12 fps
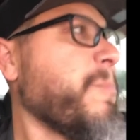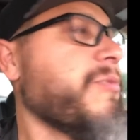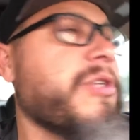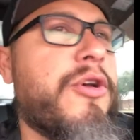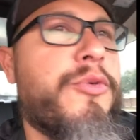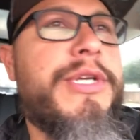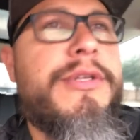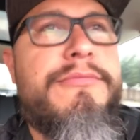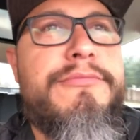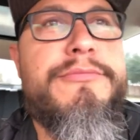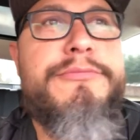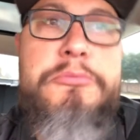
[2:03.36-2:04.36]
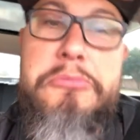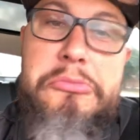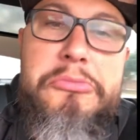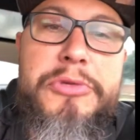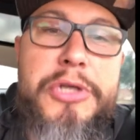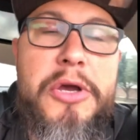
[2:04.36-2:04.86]
So we
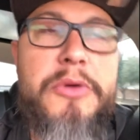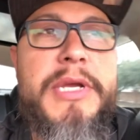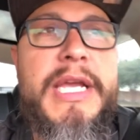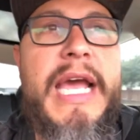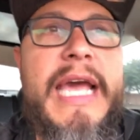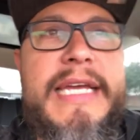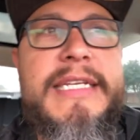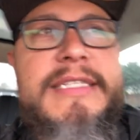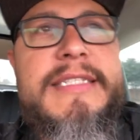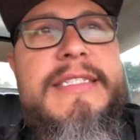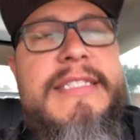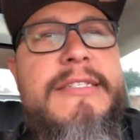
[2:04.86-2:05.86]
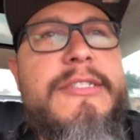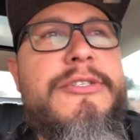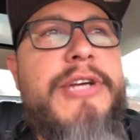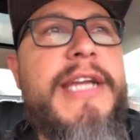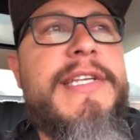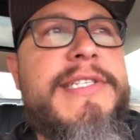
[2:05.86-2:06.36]
kind of
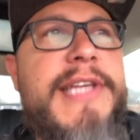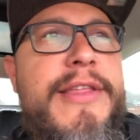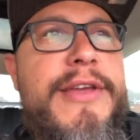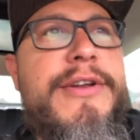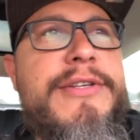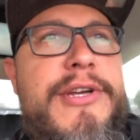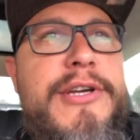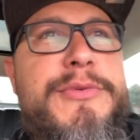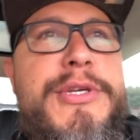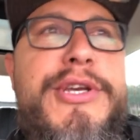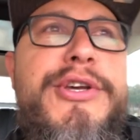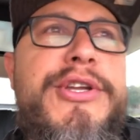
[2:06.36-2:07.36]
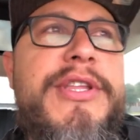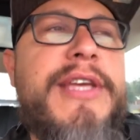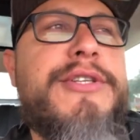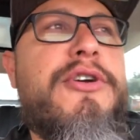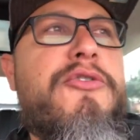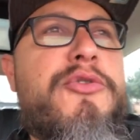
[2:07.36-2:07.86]
tried to stay there as long as we could, and
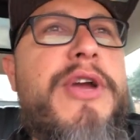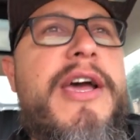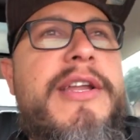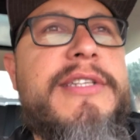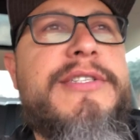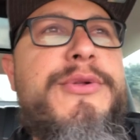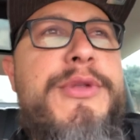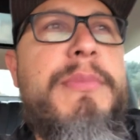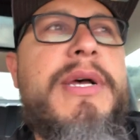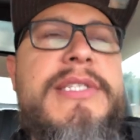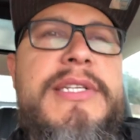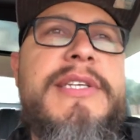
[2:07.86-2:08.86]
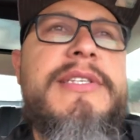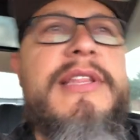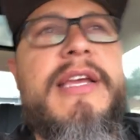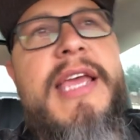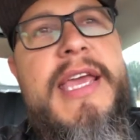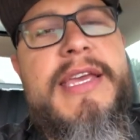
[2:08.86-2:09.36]
they drove around and totally busted us and
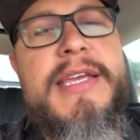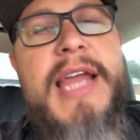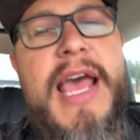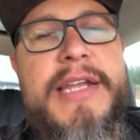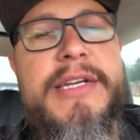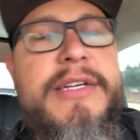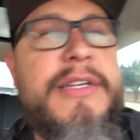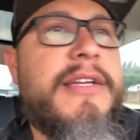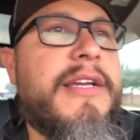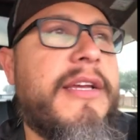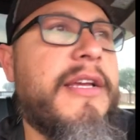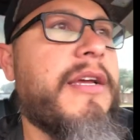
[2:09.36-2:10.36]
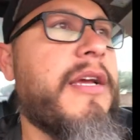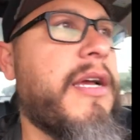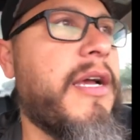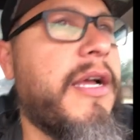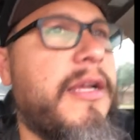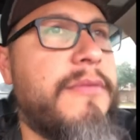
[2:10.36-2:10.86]
like, hey, get out of here.
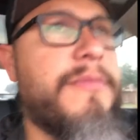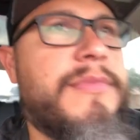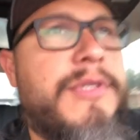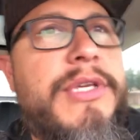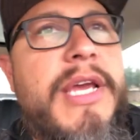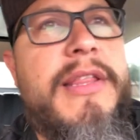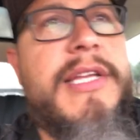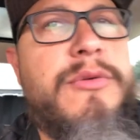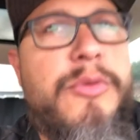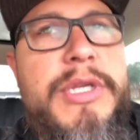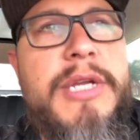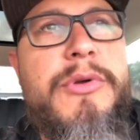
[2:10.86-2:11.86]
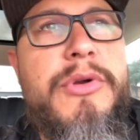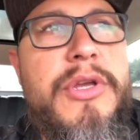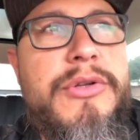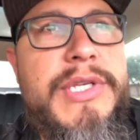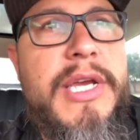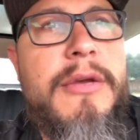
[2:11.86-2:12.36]
So yeah, that's when we ended up going to
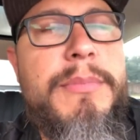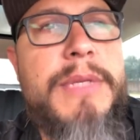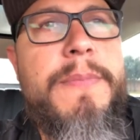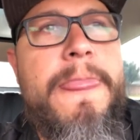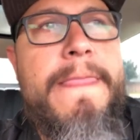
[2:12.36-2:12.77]
the hotel. But